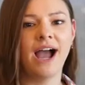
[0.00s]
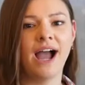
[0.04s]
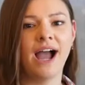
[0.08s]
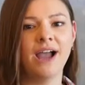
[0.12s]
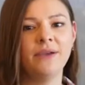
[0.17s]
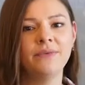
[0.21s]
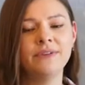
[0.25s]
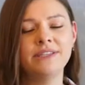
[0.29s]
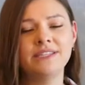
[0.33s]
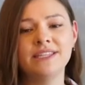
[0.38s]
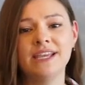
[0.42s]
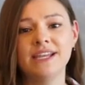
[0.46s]
I
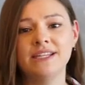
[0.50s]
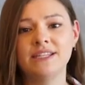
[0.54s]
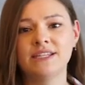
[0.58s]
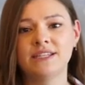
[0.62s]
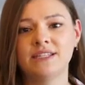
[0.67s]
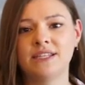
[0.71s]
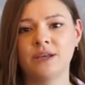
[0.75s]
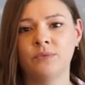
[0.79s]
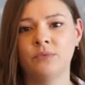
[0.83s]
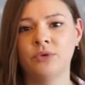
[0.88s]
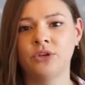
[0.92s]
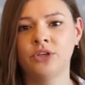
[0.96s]
would say to
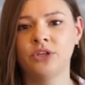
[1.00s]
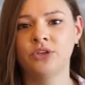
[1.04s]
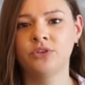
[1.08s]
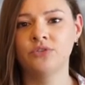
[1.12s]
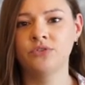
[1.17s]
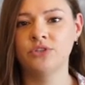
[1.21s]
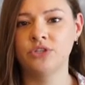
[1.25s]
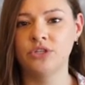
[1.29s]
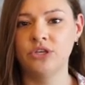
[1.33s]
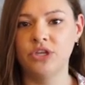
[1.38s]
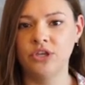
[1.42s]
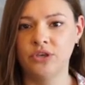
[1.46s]
someone
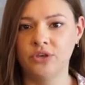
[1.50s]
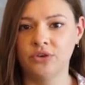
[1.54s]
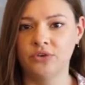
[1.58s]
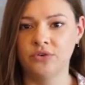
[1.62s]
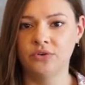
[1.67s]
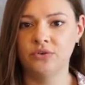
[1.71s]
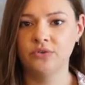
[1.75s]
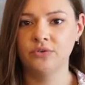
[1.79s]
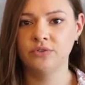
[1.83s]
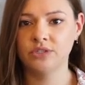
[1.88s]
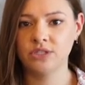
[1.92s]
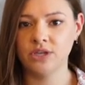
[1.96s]
who's
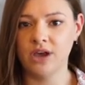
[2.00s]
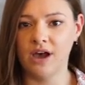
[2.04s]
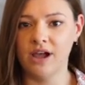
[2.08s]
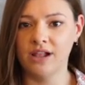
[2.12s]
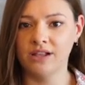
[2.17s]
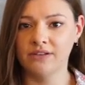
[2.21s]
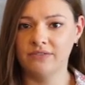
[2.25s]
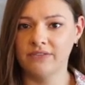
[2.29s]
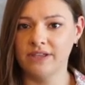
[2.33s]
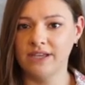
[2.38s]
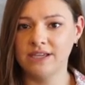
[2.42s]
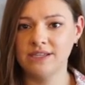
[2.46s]
new to all
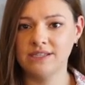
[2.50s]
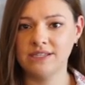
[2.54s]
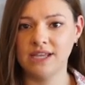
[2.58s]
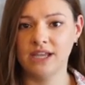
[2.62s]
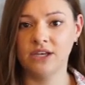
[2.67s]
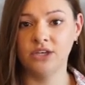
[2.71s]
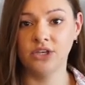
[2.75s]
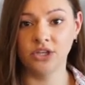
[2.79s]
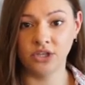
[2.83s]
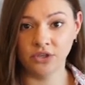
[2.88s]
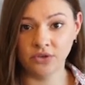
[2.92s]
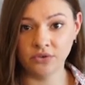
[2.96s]
of this
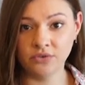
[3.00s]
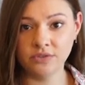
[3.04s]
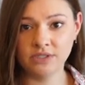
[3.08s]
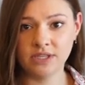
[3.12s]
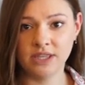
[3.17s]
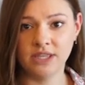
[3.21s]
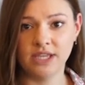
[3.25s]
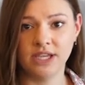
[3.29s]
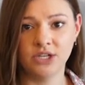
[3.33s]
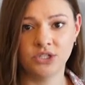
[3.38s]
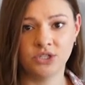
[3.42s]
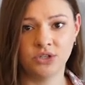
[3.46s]
and new to
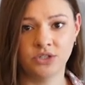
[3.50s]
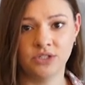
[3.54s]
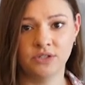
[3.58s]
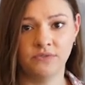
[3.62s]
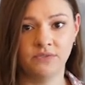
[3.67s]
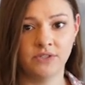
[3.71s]
the Intro to